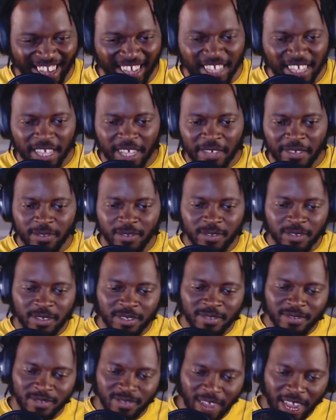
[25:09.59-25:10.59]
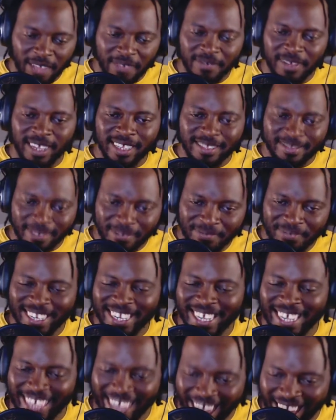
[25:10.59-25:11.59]
If you just gonna drive while I pay for the
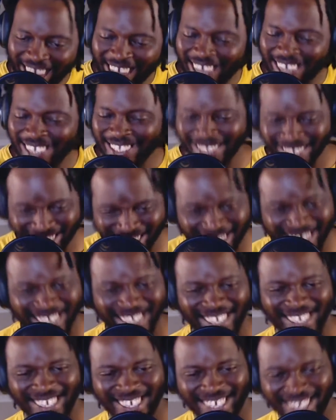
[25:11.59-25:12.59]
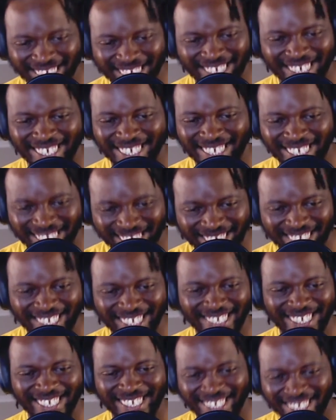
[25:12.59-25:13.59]
gas, I ain't gonna come to your meetings no
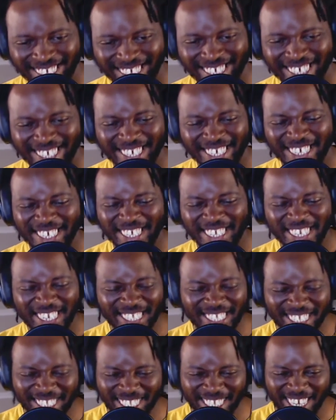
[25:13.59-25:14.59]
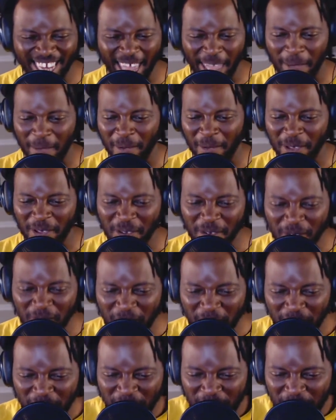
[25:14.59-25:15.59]
more. Listen to that.
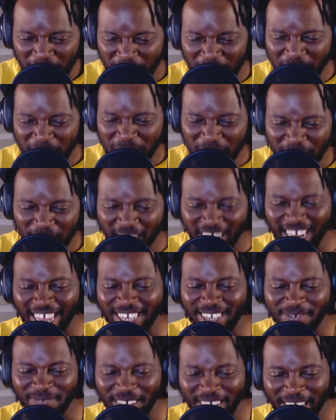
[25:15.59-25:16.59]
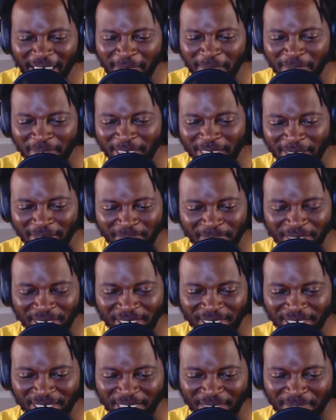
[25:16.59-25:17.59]
Ooh, I like the way that beat
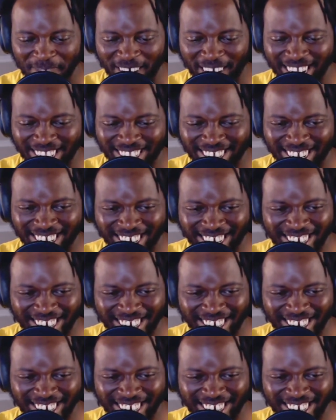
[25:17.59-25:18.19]
build up right there.